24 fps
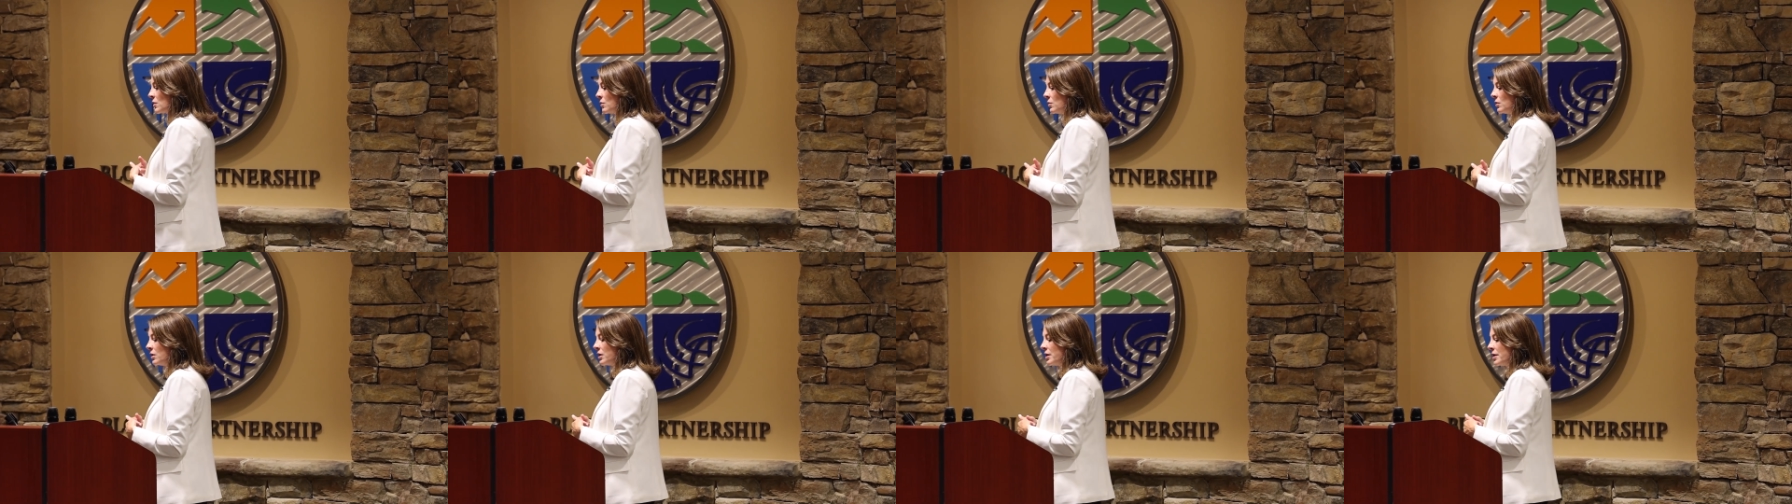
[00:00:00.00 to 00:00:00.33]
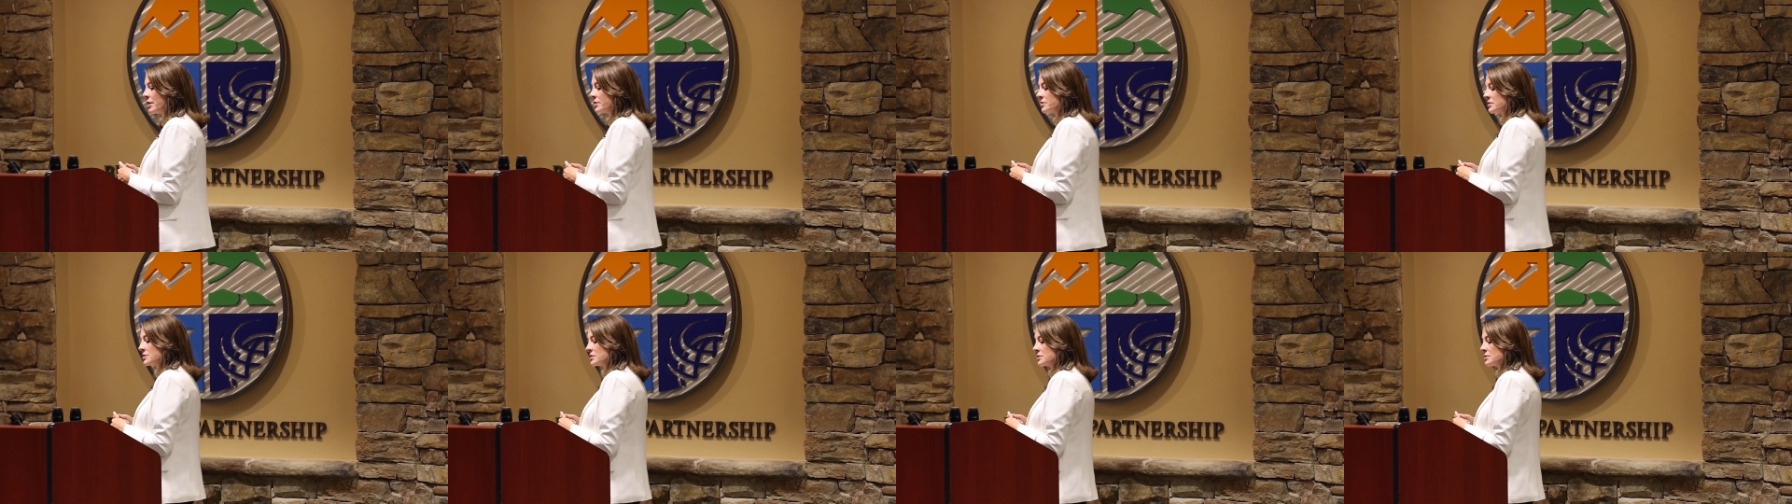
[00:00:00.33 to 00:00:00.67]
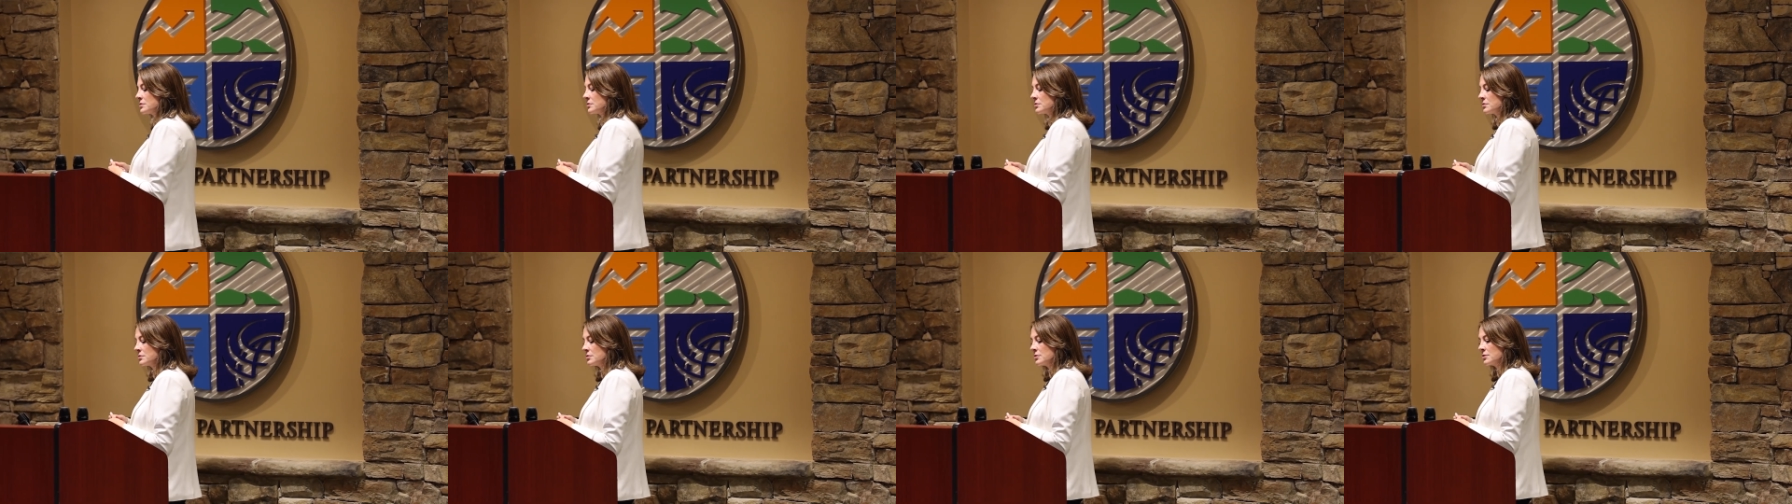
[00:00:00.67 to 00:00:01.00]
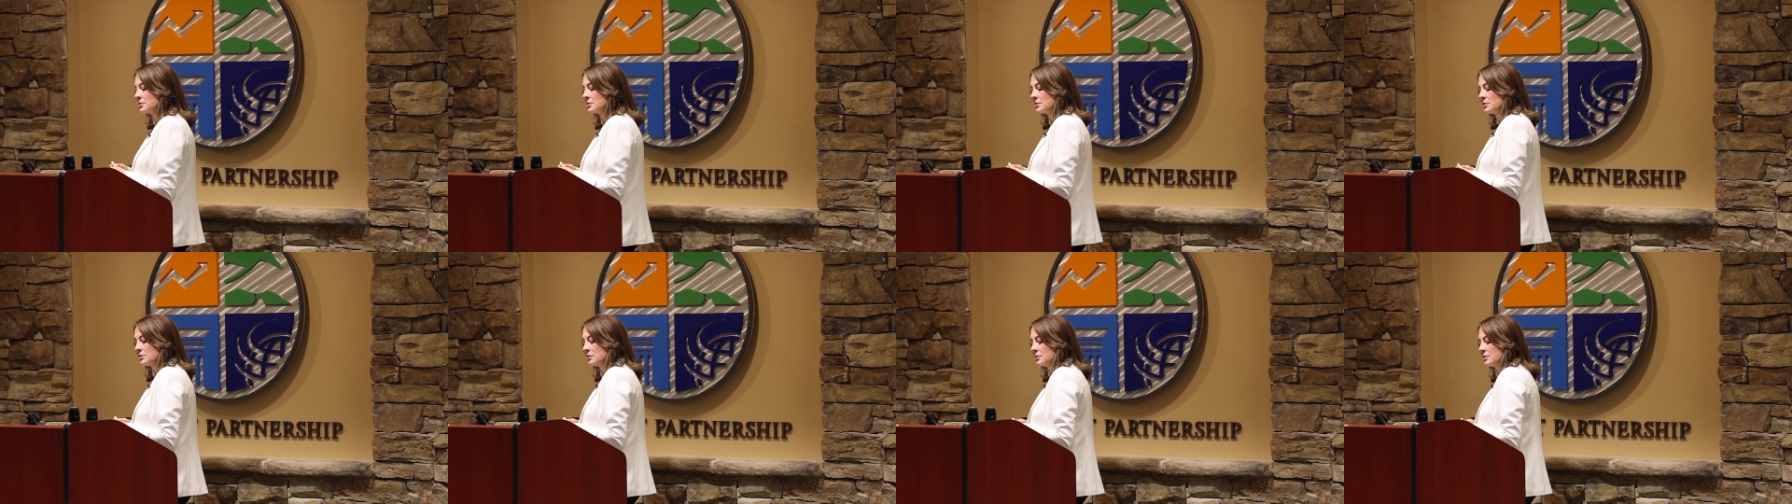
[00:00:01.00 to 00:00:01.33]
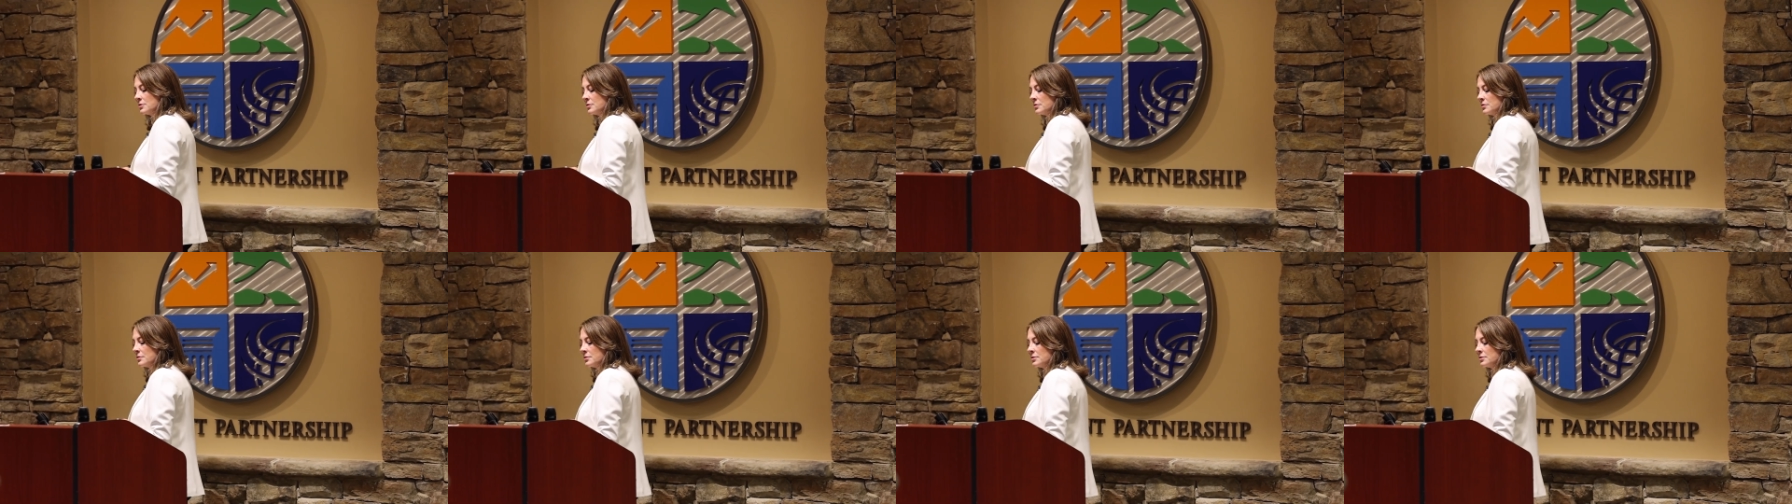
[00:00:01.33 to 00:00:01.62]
What else? tone,